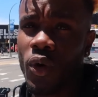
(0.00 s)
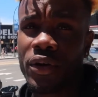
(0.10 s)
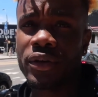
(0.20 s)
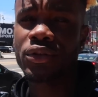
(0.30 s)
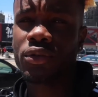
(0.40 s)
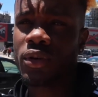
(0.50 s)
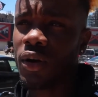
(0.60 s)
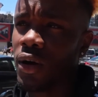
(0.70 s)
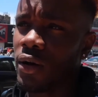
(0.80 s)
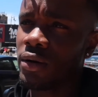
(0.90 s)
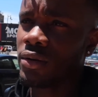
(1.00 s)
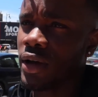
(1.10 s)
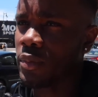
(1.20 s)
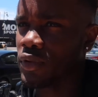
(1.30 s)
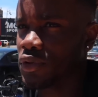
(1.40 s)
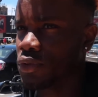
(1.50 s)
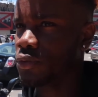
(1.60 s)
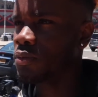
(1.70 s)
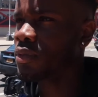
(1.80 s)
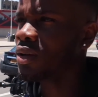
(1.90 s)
walk into the car, I presume.